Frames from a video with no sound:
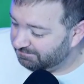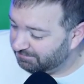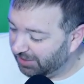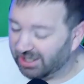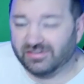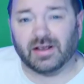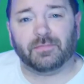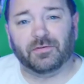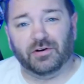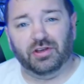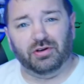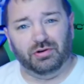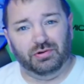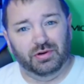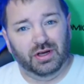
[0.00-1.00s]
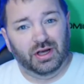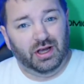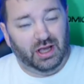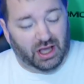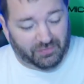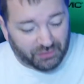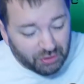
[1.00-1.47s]
Except for you.
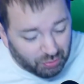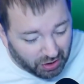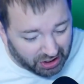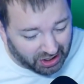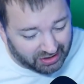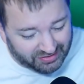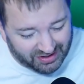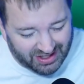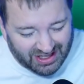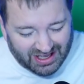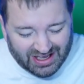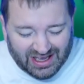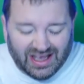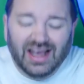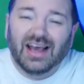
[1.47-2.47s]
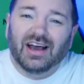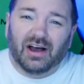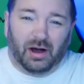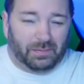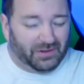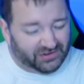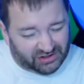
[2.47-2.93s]
If you win it,
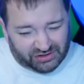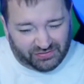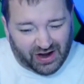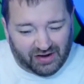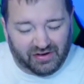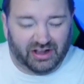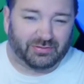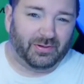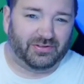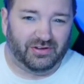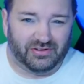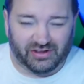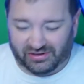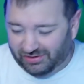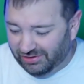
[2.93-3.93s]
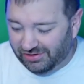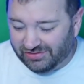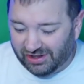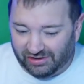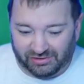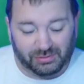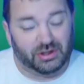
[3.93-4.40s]
a PlayStation 5, Xbox Series X, or
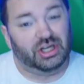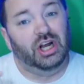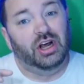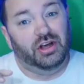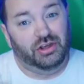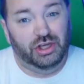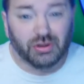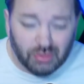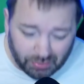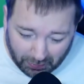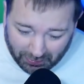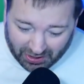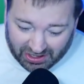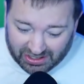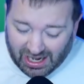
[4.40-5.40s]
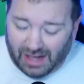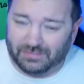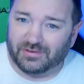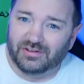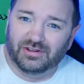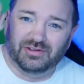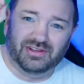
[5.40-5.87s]
Nintendo Switch, you will be paying
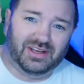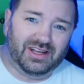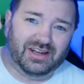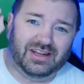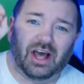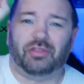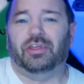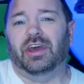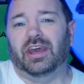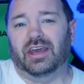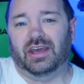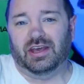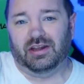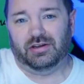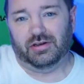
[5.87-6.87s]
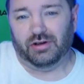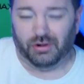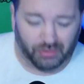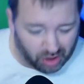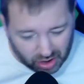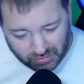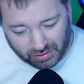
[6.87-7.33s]
absolutely nothing. Don't
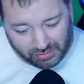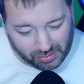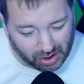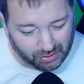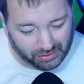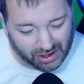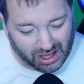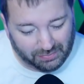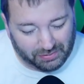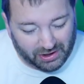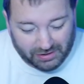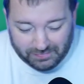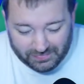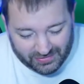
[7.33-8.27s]
worry about what I pay.